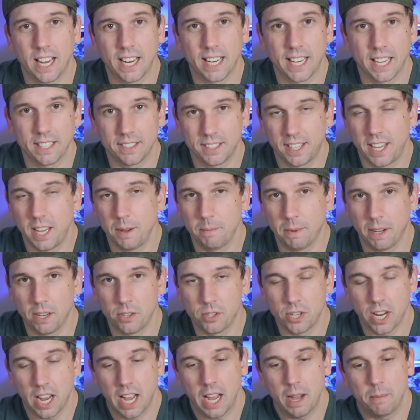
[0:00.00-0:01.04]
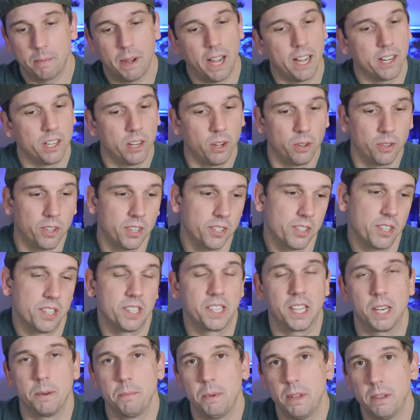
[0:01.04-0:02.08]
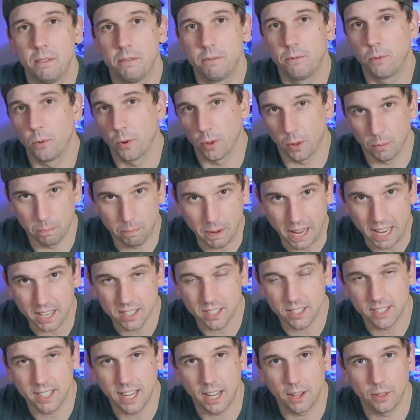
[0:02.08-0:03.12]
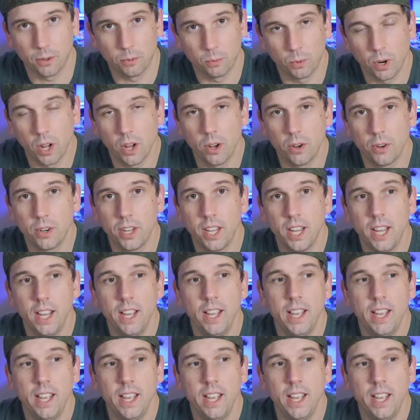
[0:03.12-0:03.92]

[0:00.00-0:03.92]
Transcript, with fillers: I got to keep my job. I know this is going to be for the best down the road.